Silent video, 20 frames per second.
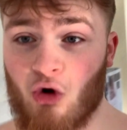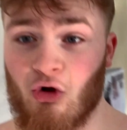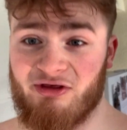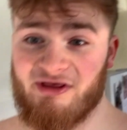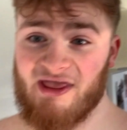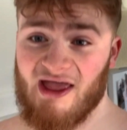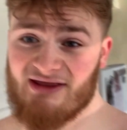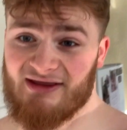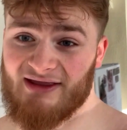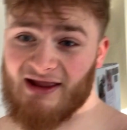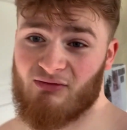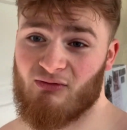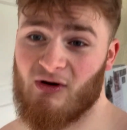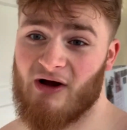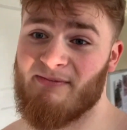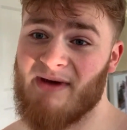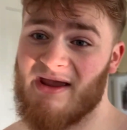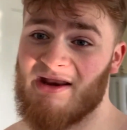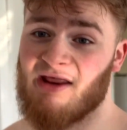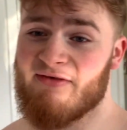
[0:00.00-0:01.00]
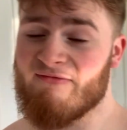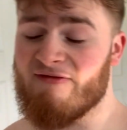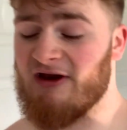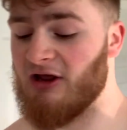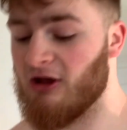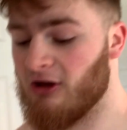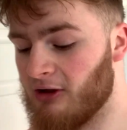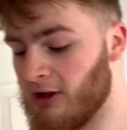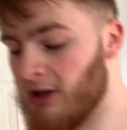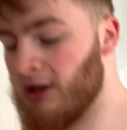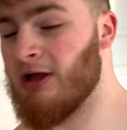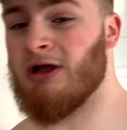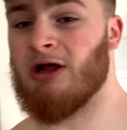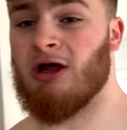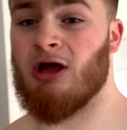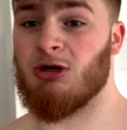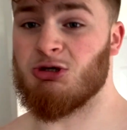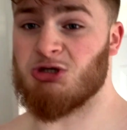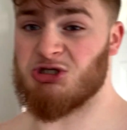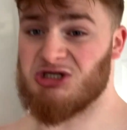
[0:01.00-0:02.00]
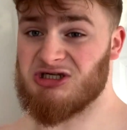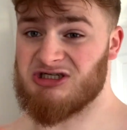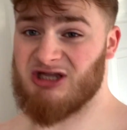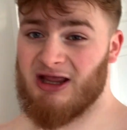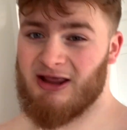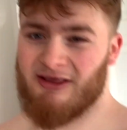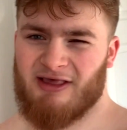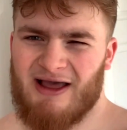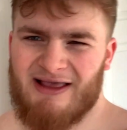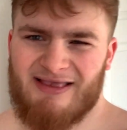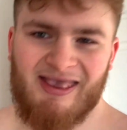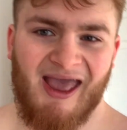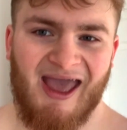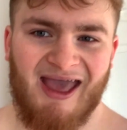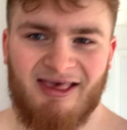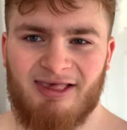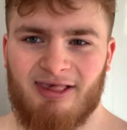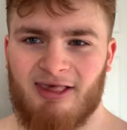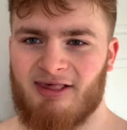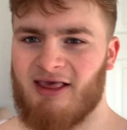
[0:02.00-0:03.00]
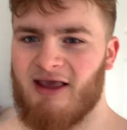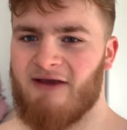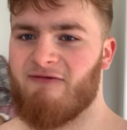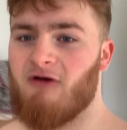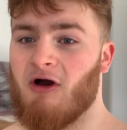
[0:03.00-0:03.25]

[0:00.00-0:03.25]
content. That's why I've made this video, just to see, it's like a test to see if you